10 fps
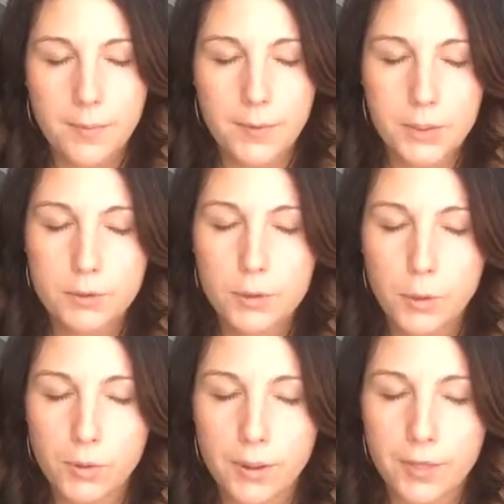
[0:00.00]
We're going to do a
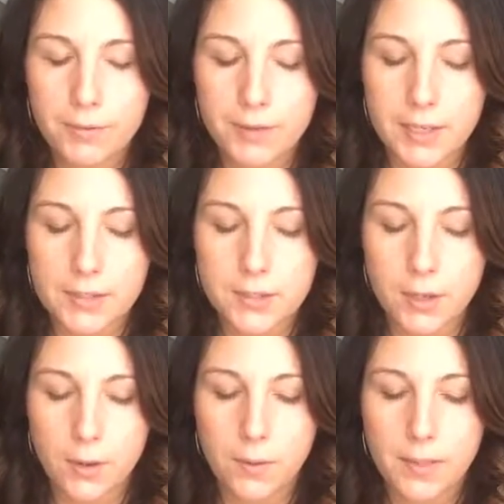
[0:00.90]
total of 3.
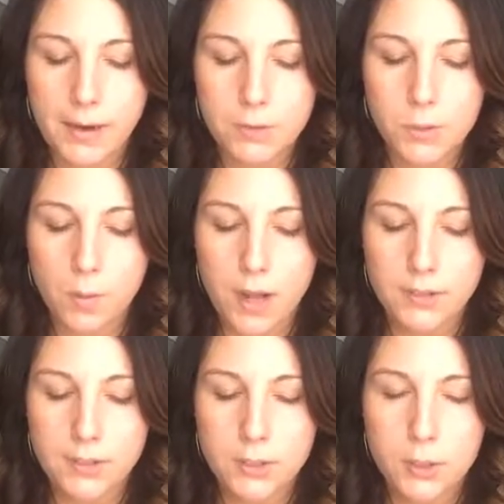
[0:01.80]
So that was
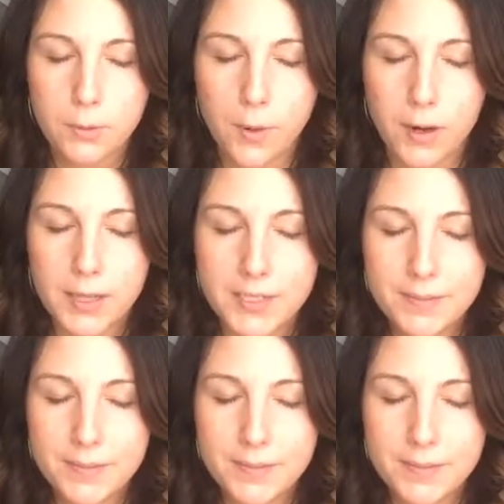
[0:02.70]
1, 2 more.